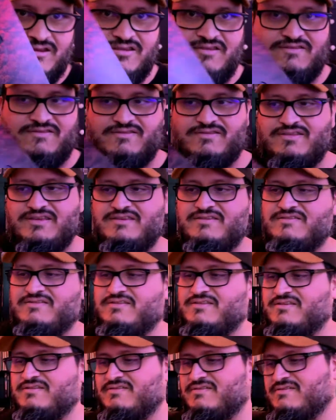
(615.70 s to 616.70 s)
these
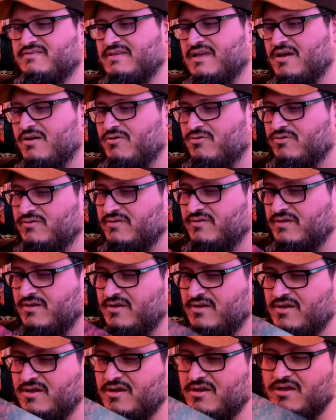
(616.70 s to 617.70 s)
discs out
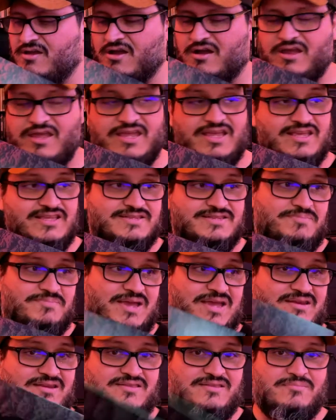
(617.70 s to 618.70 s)
is a
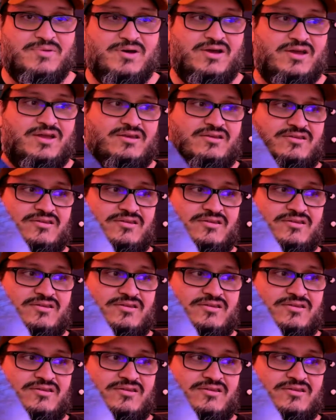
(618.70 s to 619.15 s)
pain in the butt.